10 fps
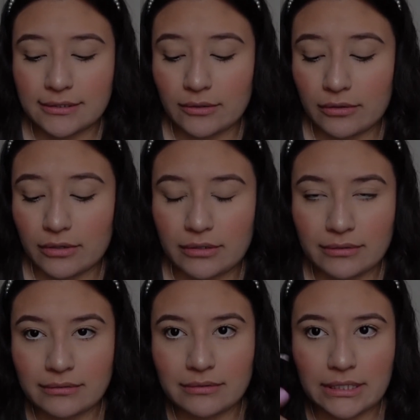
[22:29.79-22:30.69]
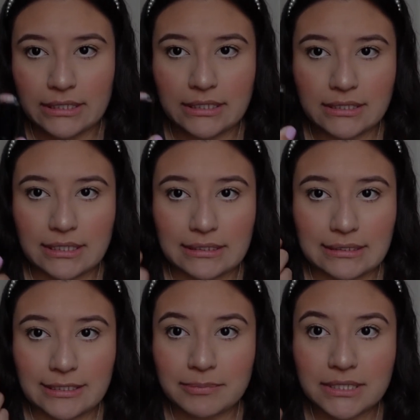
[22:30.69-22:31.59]
or in this case
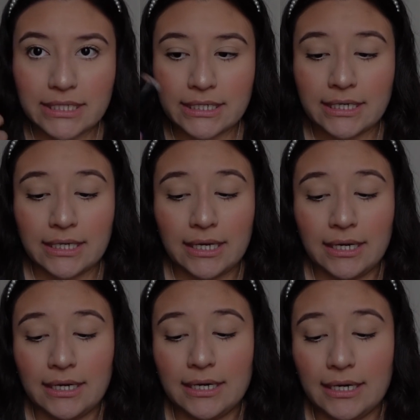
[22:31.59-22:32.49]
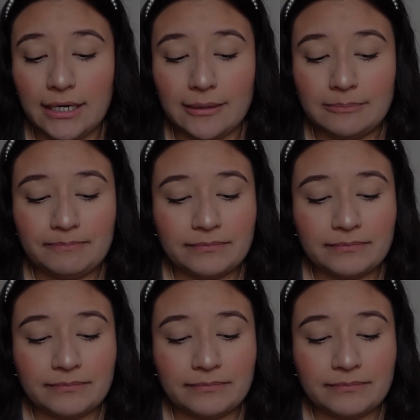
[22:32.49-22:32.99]
lipstick. I'll